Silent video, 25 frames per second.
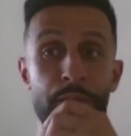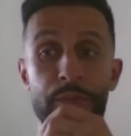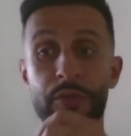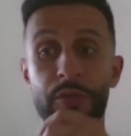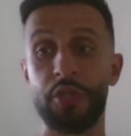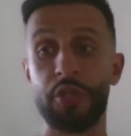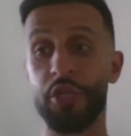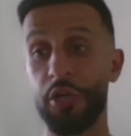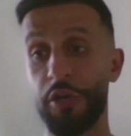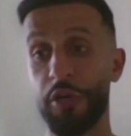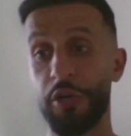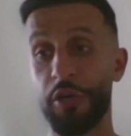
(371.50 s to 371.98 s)

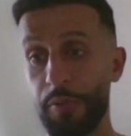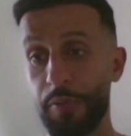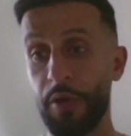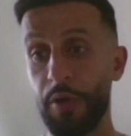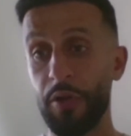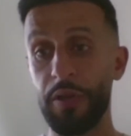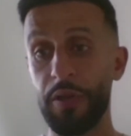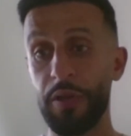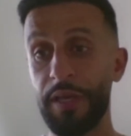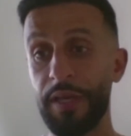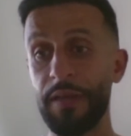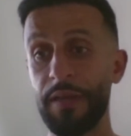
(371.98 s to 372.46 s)
shirt
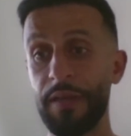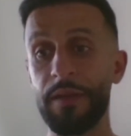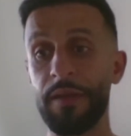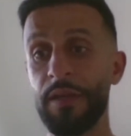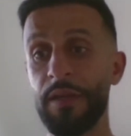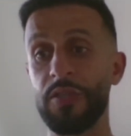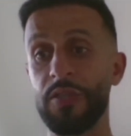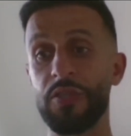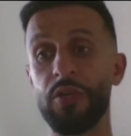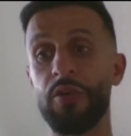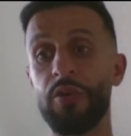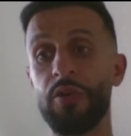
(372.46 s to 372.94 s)
pulling.
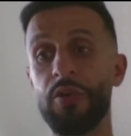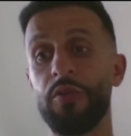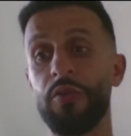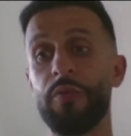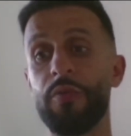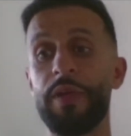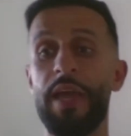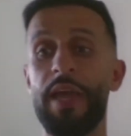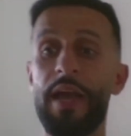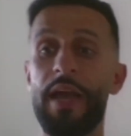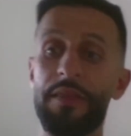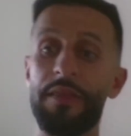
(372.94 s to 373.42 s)
So
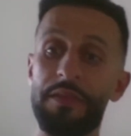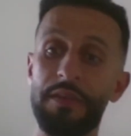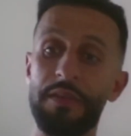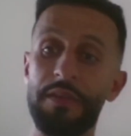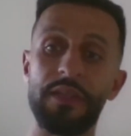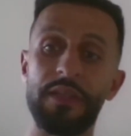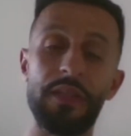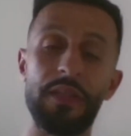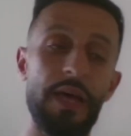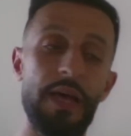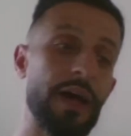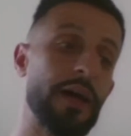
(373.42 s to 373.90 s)
we had this
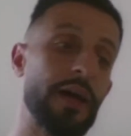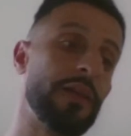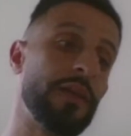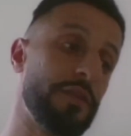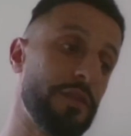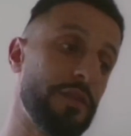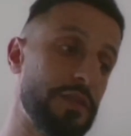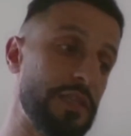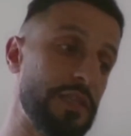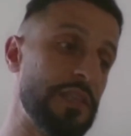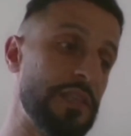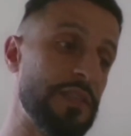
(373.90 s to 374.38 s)
a
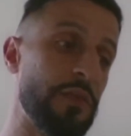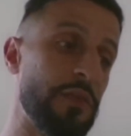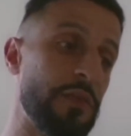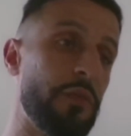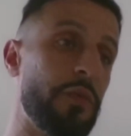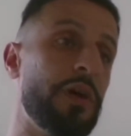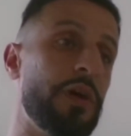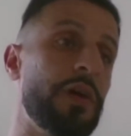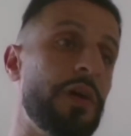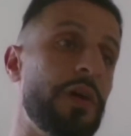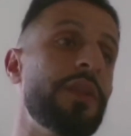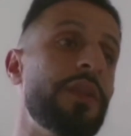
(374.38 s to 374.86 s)
lot season
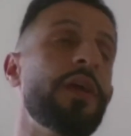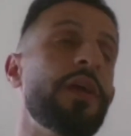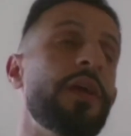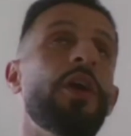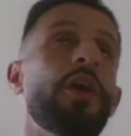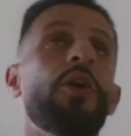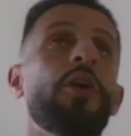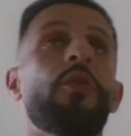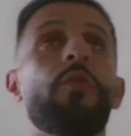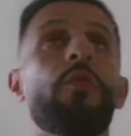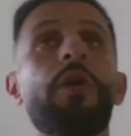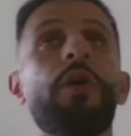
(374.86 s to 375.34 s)
one,
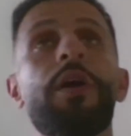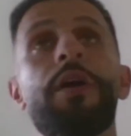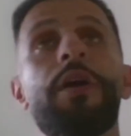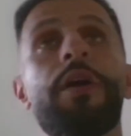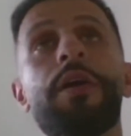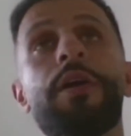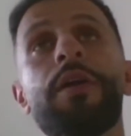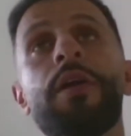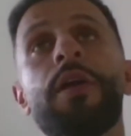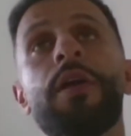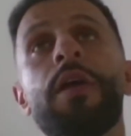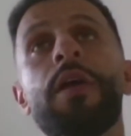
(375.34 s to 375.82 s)

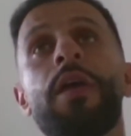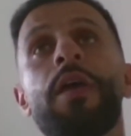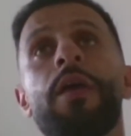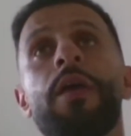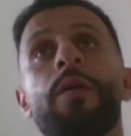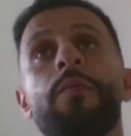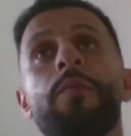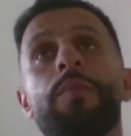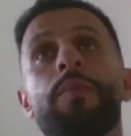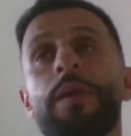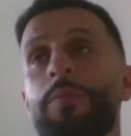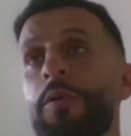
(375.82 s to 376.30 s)
where
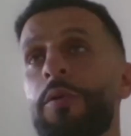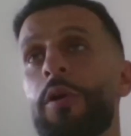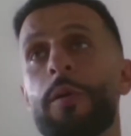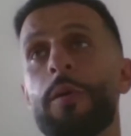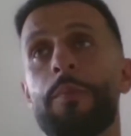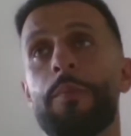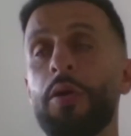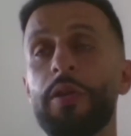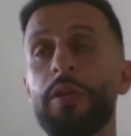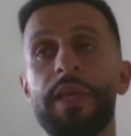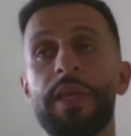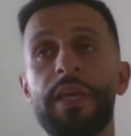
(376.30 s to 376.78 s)
people
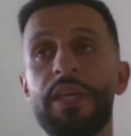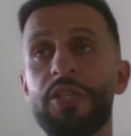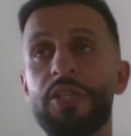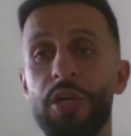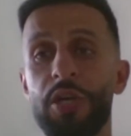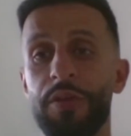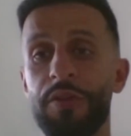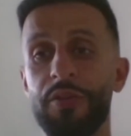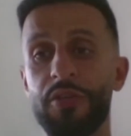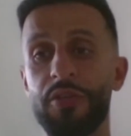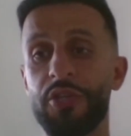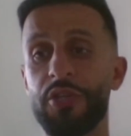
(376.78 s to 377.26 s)
are pulling
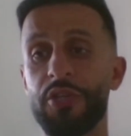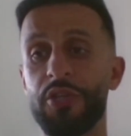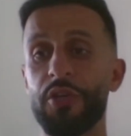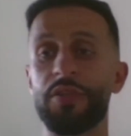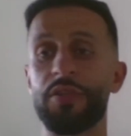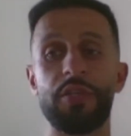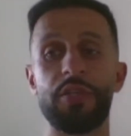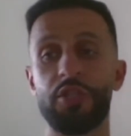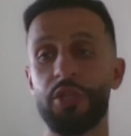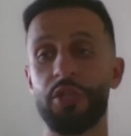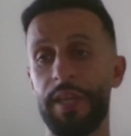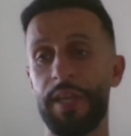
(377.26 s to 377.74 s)
each other's
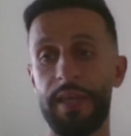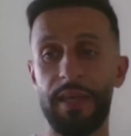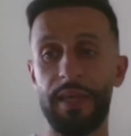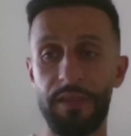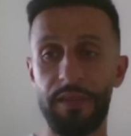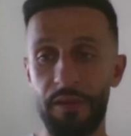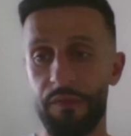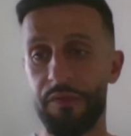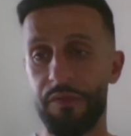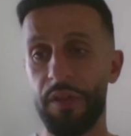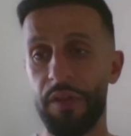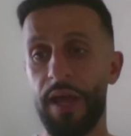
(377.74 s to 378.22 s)
shirt to
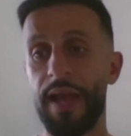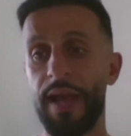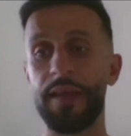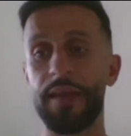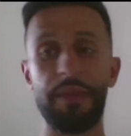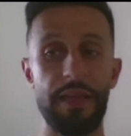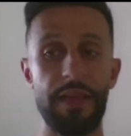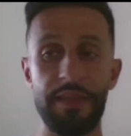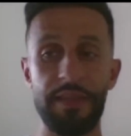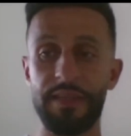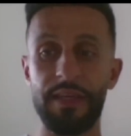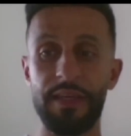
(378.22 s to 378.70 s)
try to get the
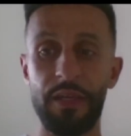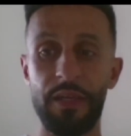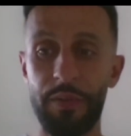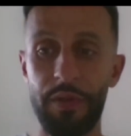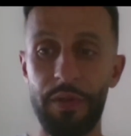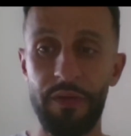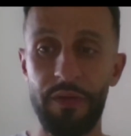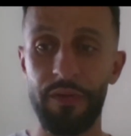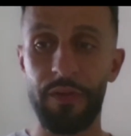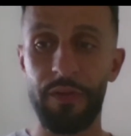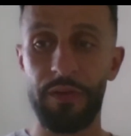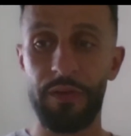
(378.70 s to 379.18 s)
flag. That's
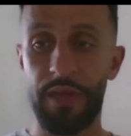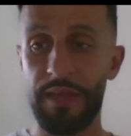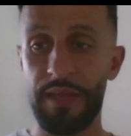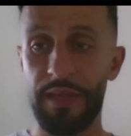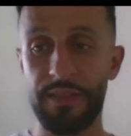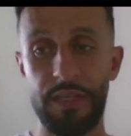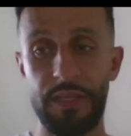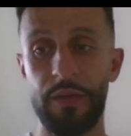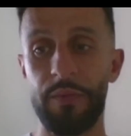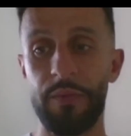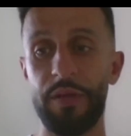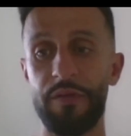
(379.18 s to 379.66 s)
gonna be a
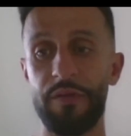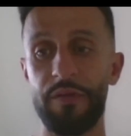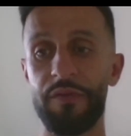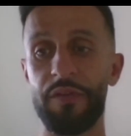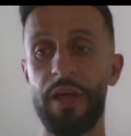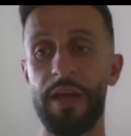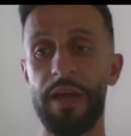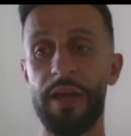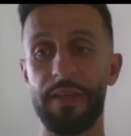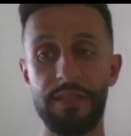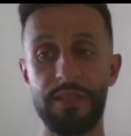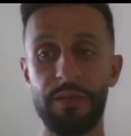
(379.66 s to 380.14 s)

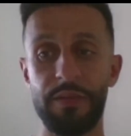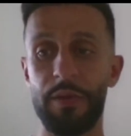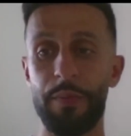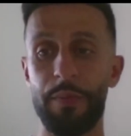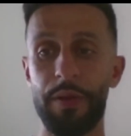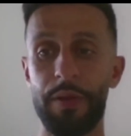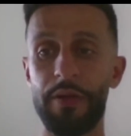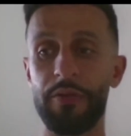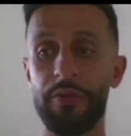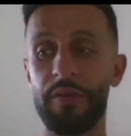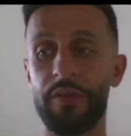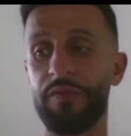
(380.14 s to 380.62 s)
flag. It's
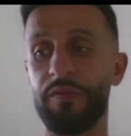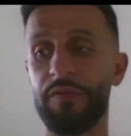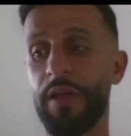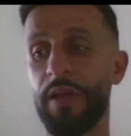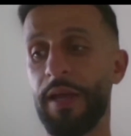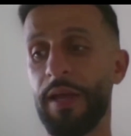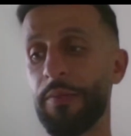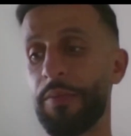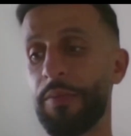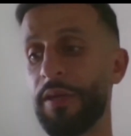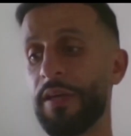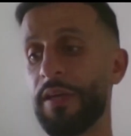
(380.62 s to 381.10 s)
gonna be a penalty
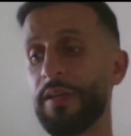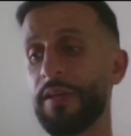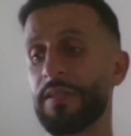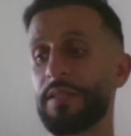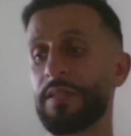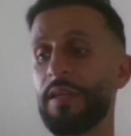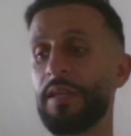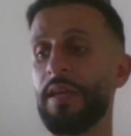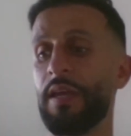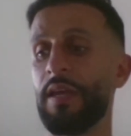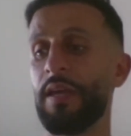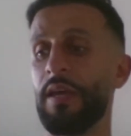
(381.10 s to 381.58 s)
flag,
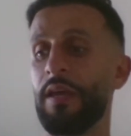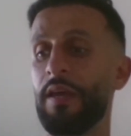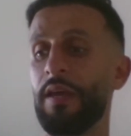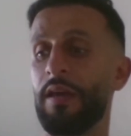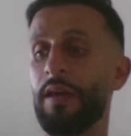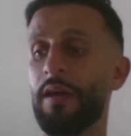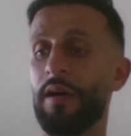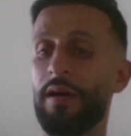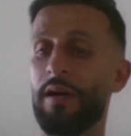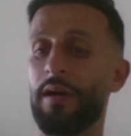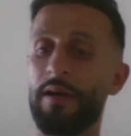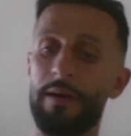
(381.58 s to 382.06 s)
because
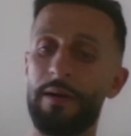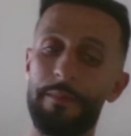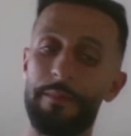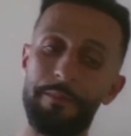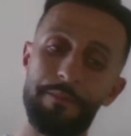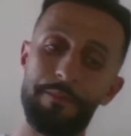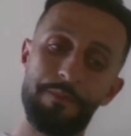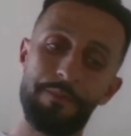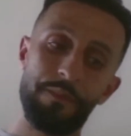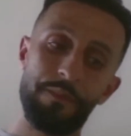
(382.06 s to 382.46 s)
um,